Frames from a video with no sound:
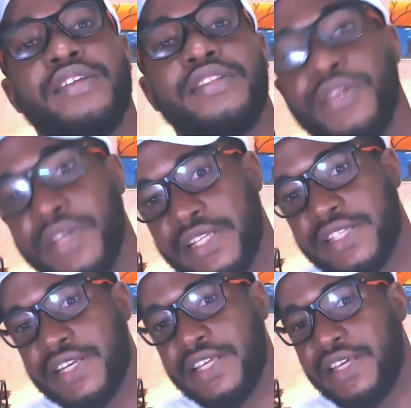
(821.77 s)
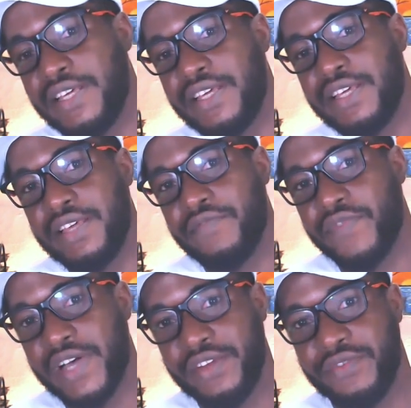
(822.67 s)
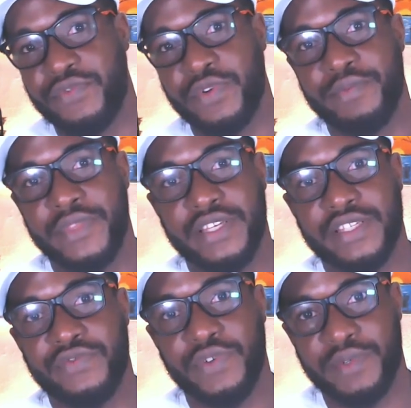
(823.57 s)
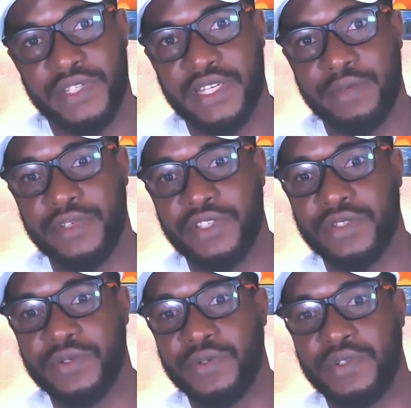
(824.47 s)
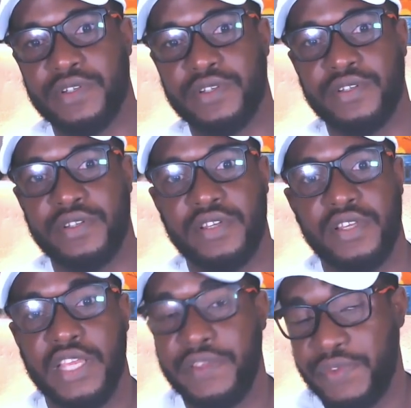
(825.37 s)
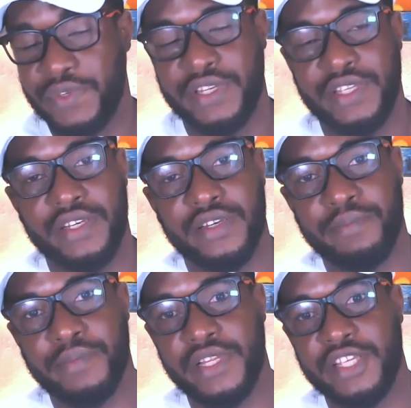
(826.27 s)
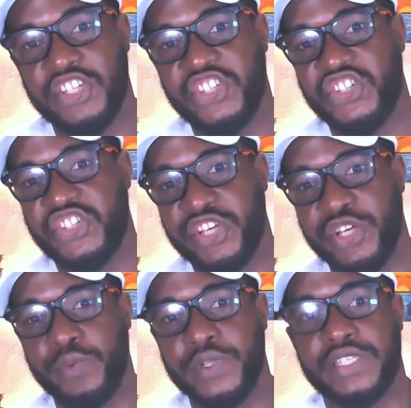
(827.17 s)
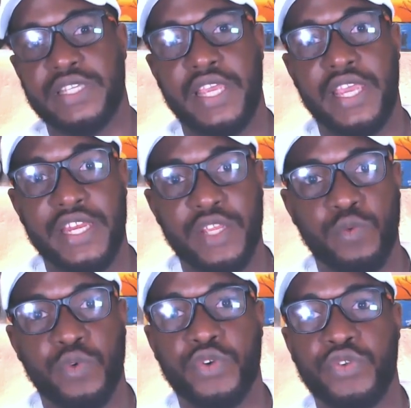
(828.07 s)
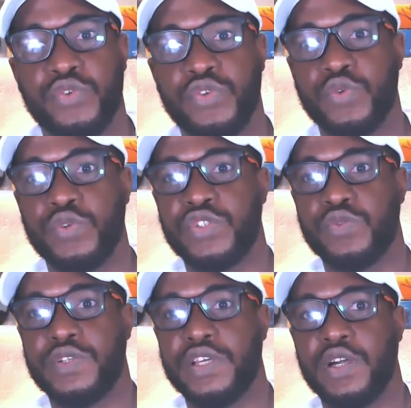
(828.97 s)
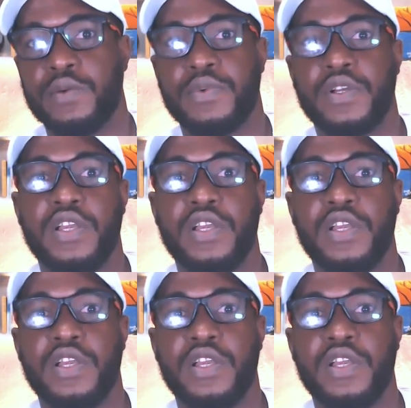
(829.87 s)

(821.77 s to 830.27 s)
did you get any value from this episode? If you did, please share with anyone you know it would help.